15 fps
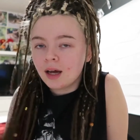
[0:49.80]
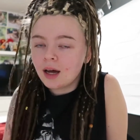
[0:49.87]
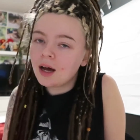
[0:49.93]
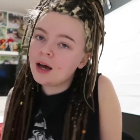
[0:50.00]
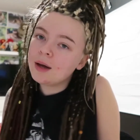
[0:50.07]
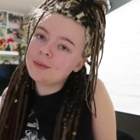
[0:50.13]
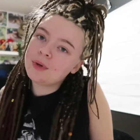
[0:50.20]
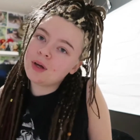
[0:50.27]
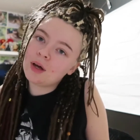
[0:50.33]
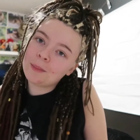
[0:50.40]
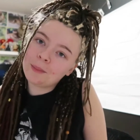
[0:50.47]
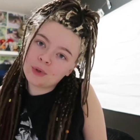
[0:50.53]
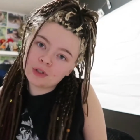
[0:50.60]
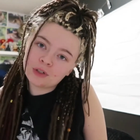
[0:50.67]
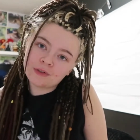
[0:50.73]
I'm
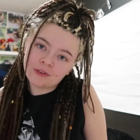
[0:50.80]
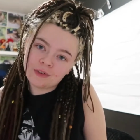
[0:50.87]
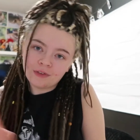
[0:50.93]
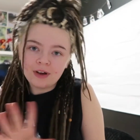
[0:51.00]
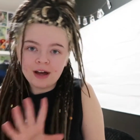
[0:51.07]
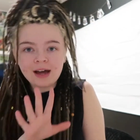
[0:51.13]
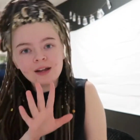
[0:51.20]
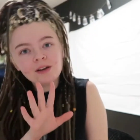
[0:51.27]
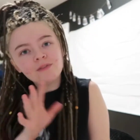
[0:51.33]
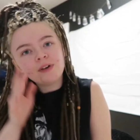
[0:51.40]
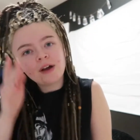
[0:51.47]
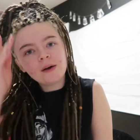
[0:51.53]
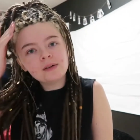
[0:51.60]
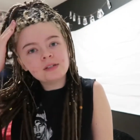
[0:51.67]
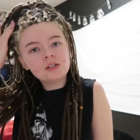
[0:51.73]
not much of a fan of
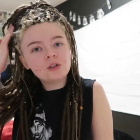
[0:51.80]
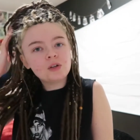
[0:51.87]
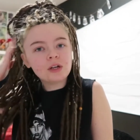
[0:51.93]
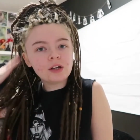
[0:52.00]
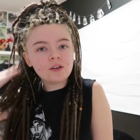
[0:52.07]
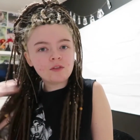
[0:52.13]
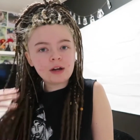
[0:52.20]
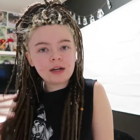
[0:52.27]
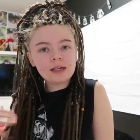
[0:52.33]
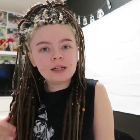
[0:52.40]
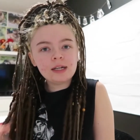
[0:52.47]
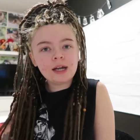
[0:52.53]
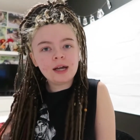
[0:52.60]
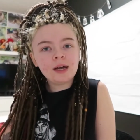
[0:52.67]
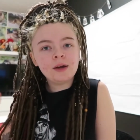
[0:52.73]
how it's looking right
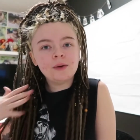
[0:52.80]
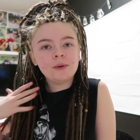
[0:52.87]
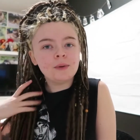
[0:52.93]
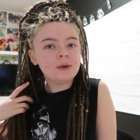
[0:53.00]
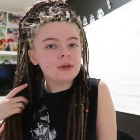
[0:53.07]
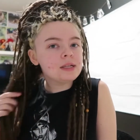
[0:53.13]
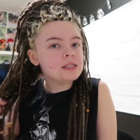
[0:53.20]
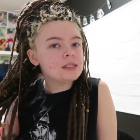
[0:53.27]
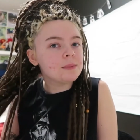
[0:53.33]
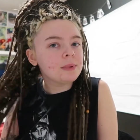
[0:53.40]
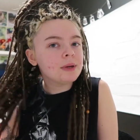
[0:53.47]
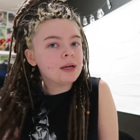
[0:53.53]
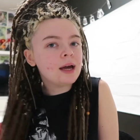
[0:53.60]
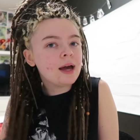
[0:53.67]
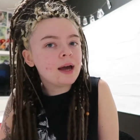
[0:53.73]
now. It's a
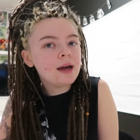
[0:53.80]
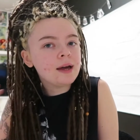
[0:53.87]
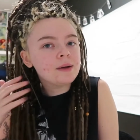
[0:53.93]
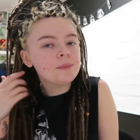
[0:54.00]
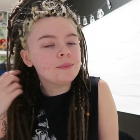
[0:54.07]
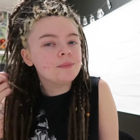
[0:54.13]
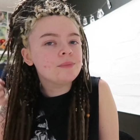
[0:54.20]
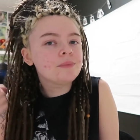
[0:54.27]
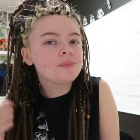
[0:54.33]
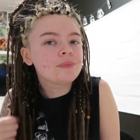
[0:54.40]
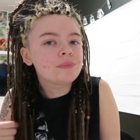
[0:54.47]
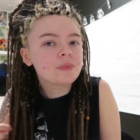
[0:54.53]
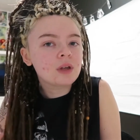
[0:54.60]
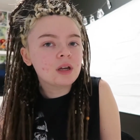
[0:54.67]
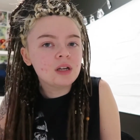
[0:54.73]
bit
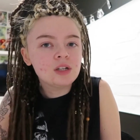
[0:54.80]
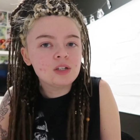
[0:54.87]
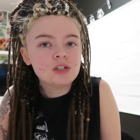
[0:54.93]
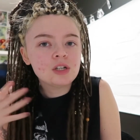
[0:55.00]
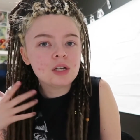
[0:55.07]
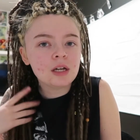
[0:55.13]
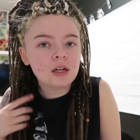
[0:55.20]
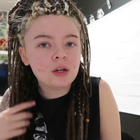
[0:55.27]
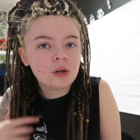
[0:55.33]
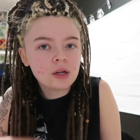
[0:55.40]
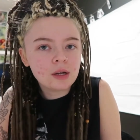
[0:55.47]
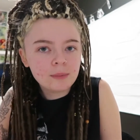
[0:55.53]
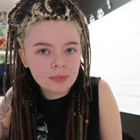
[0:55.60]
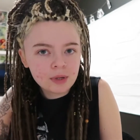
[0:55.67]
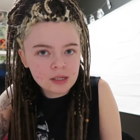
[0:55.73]
shitty
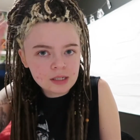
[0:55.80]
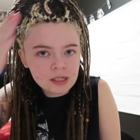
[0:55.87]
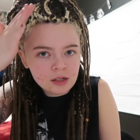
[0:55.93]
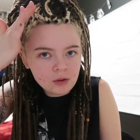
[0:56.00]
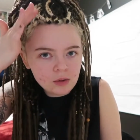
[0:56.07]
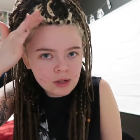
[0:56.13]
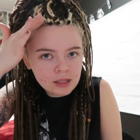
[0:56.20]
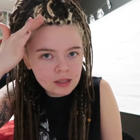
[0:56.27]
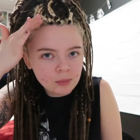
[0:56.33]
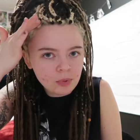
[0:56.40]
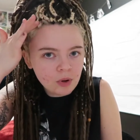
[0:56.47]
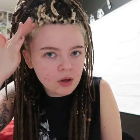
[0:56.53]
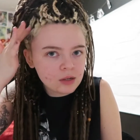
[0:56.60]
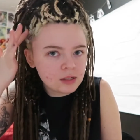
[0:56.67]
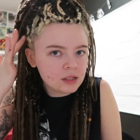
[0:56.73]
looking because I don't like the
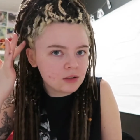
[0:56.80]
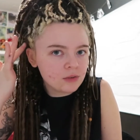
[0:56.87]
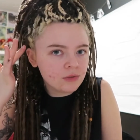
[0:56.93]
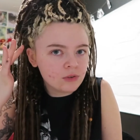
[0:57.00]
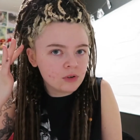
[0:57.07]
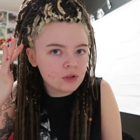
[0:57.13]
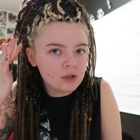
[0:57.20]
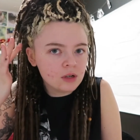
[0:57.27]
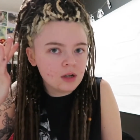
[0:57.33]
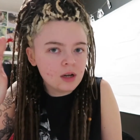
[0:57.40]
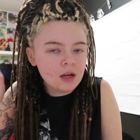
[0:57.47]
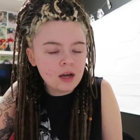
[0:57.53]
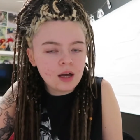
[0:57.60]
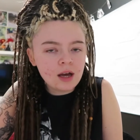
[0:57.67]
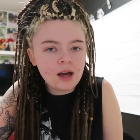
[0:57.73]
blonde at the front.
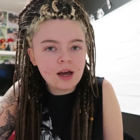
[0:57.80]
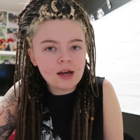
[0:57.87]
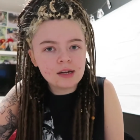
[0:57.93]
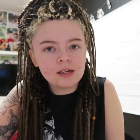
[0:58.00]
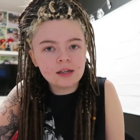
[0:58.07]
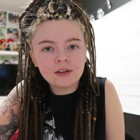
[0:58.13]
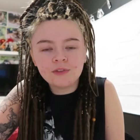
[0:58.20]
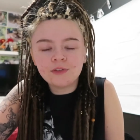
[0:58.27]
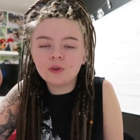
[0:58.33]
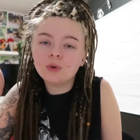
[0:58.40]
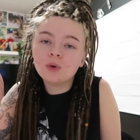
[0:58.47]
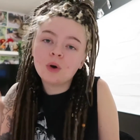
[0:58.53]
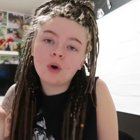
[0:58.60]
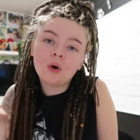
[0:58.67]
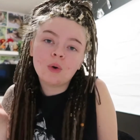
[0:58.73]
And if you
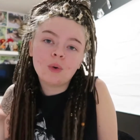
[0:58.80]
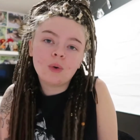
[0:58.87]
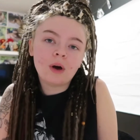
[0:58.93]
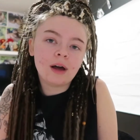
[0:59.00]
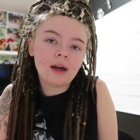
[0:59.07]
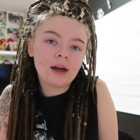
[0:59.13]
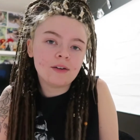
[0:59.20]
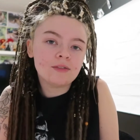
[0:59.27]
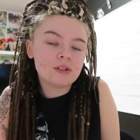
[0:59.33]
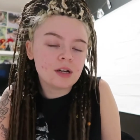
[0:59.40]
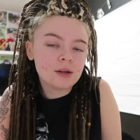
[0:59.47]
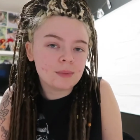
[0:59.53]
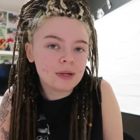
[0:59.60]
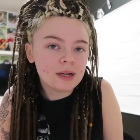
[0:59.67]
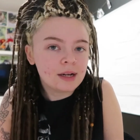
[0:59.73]
know, I have
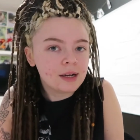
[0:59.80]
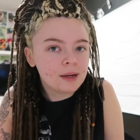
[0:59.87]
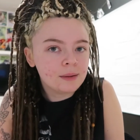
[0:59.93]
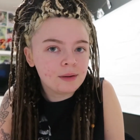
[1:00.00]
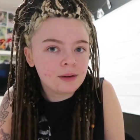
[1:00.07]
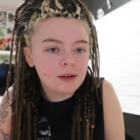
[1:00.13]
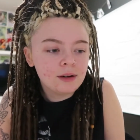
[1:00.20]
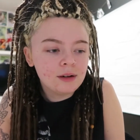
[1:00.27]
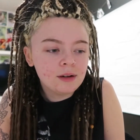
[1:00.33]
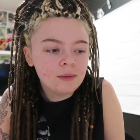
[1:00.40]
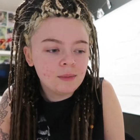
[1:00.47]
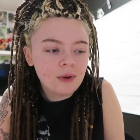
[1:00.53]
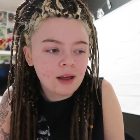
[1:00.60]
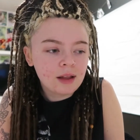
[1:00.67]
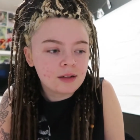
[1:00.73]
dyed my hair,
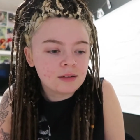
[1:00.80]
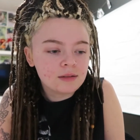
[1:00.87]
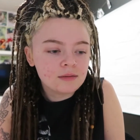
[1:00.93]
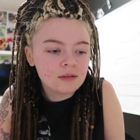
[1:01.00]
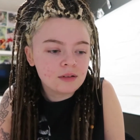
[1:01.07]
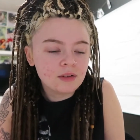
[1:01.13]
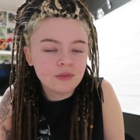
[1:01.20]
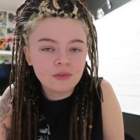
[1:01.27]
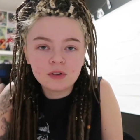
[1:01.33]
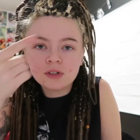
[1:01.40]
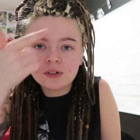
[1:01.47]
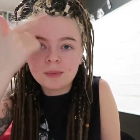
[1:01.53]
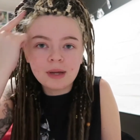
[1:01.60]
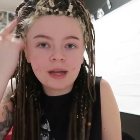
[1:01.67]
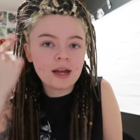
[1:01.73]
well, the
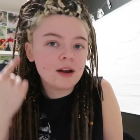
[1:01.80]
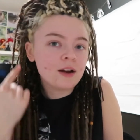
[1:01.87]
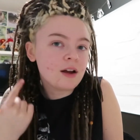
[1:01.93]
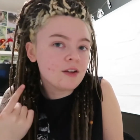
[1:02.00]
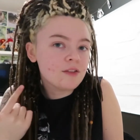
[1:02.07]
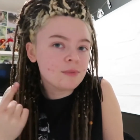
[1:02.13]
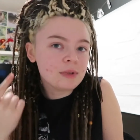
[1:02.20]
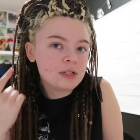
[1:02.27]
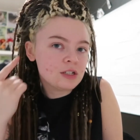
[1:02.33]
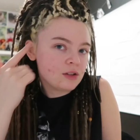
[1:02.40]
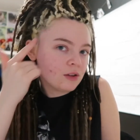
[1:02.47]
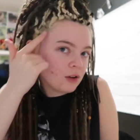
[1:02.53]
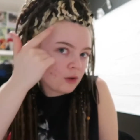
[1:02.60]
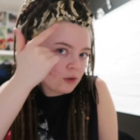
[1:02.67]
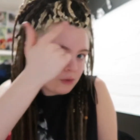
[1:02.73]
front of my hair, I've bleached
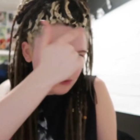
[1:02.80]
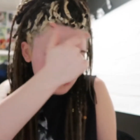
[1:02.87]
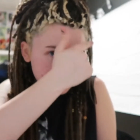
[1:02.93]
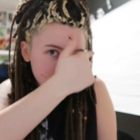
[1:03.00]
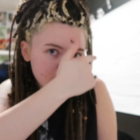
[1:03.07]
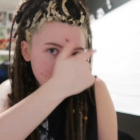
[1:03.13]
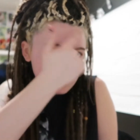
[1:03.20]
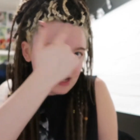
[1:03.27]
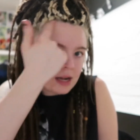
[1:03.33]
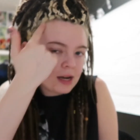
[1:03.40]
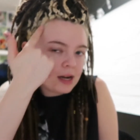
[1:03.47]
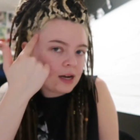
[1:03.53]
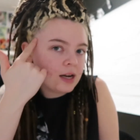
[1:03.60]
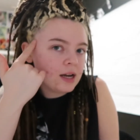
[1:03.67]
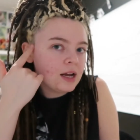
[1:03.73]
the whole front of my
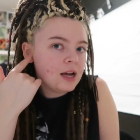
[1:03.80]
hair,